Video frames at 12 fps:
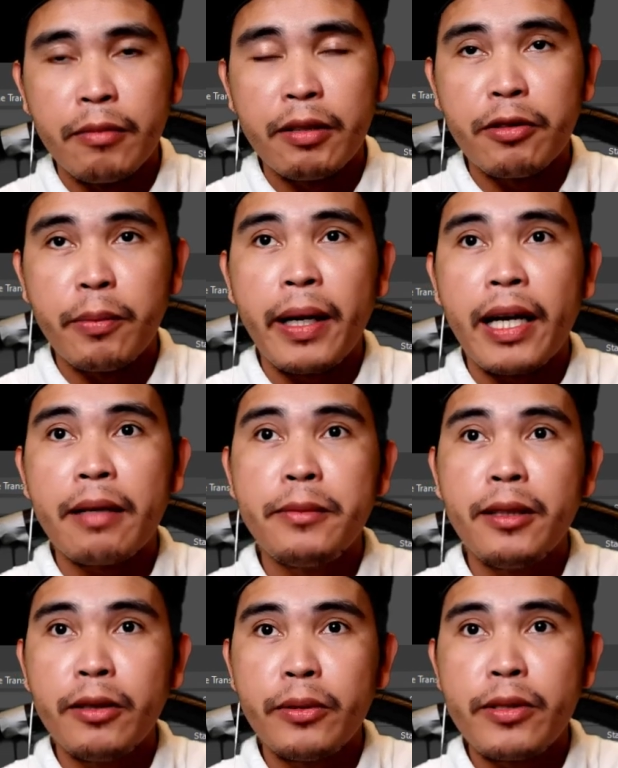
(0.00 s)
but for me I
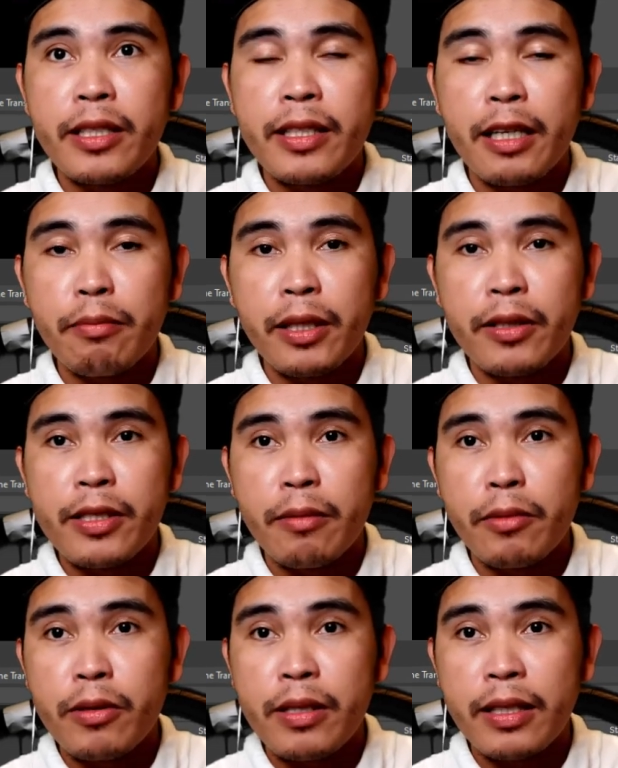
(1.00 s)
have the Logitech
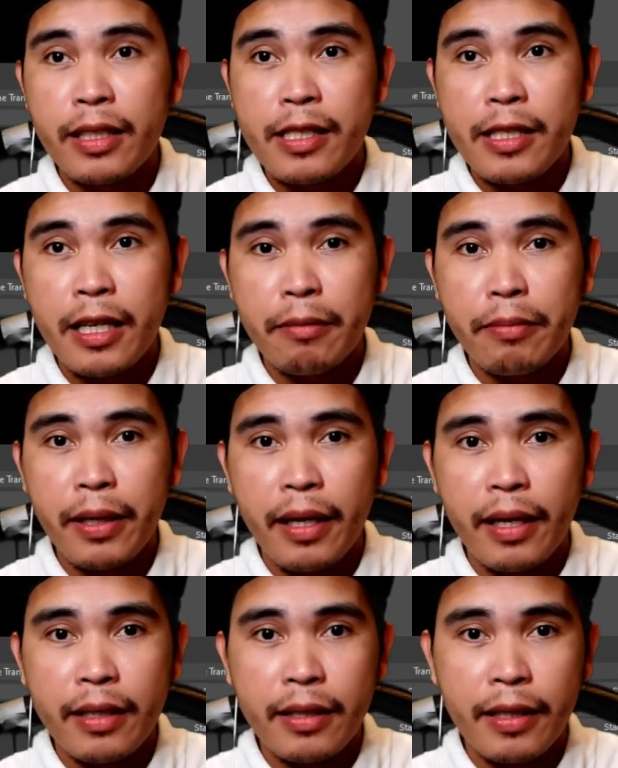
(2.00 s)
because I'm using desktop,
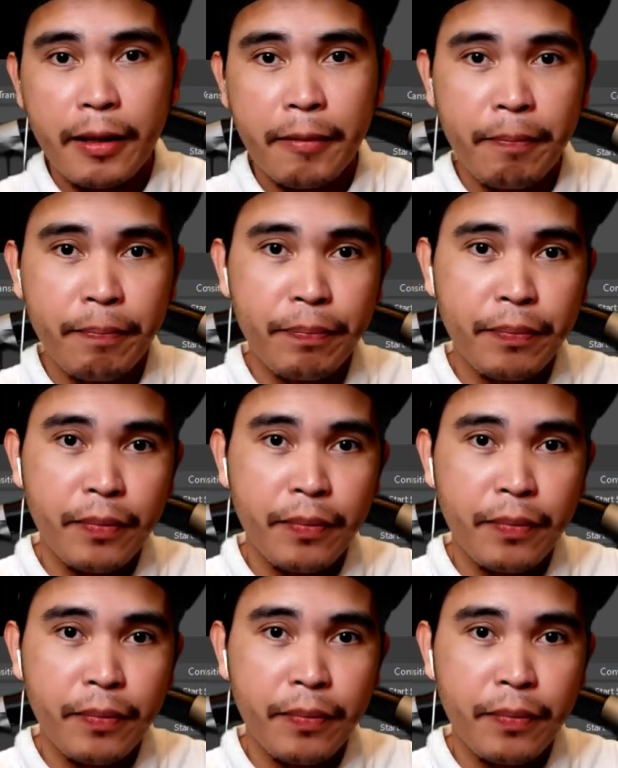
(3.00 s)
and um